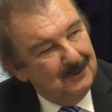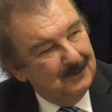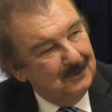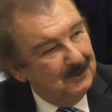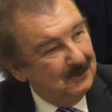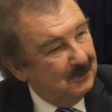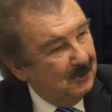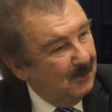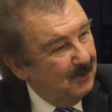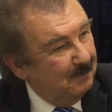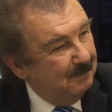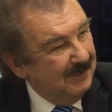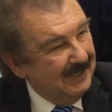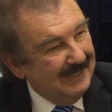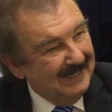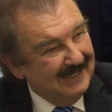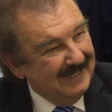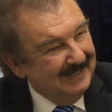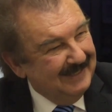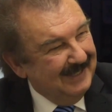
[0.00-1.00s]

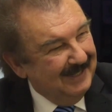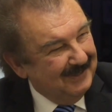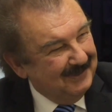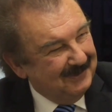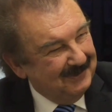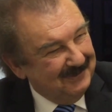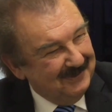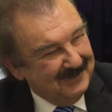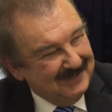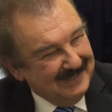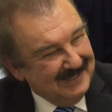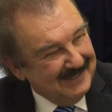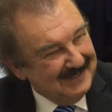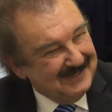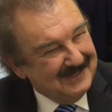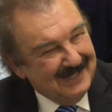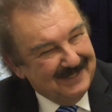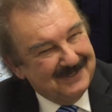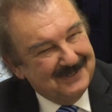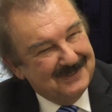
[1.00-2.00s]
doping and other things.
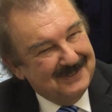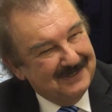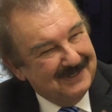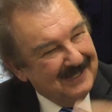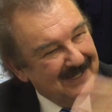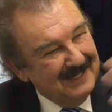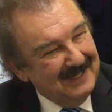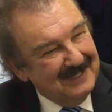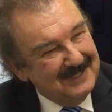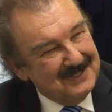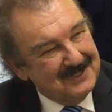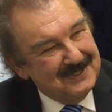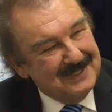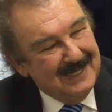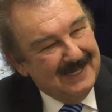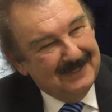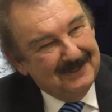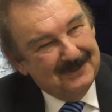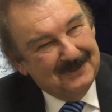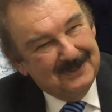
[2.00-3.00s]
That's the
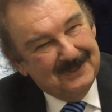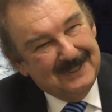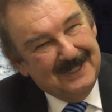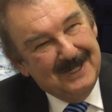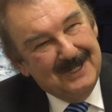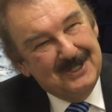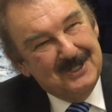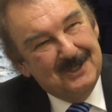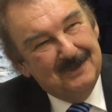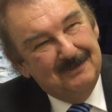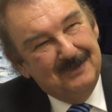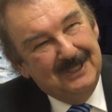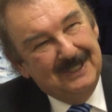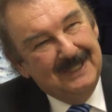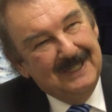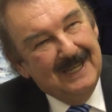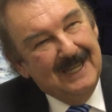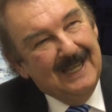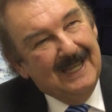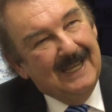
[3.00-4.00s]
standard
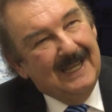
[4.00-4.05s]
KGB,